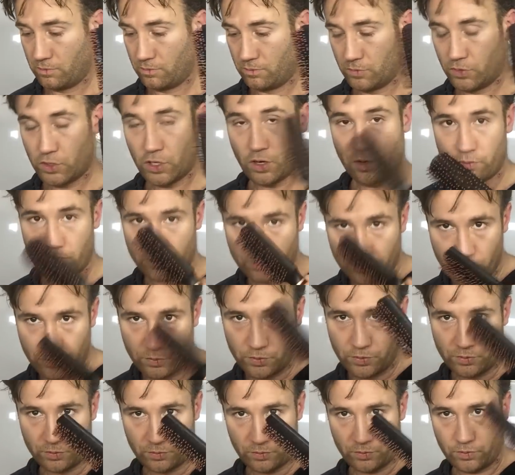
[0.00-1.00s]
So
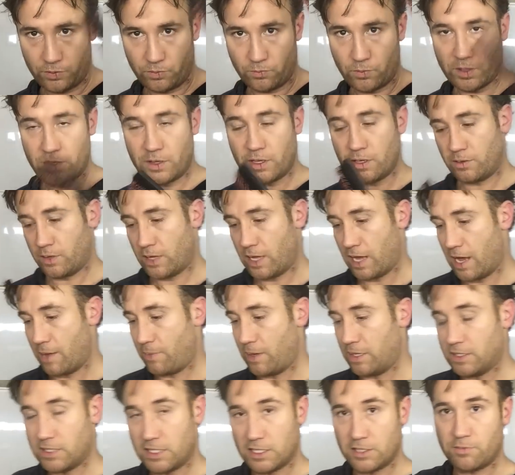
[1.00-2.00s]
when the
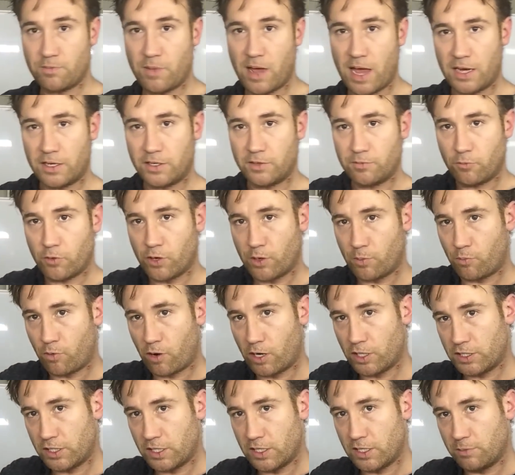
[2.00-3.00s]
hairpiece is made, you want to
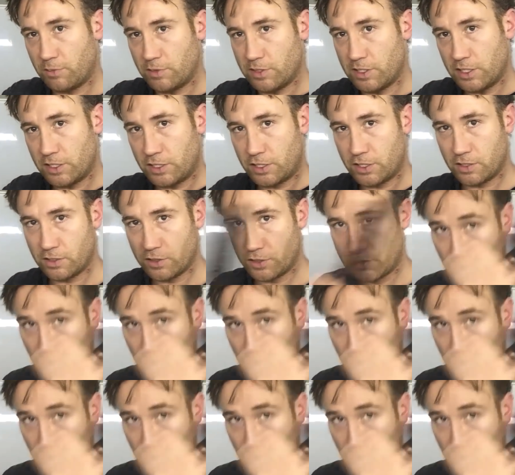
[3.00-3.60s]
brush it into position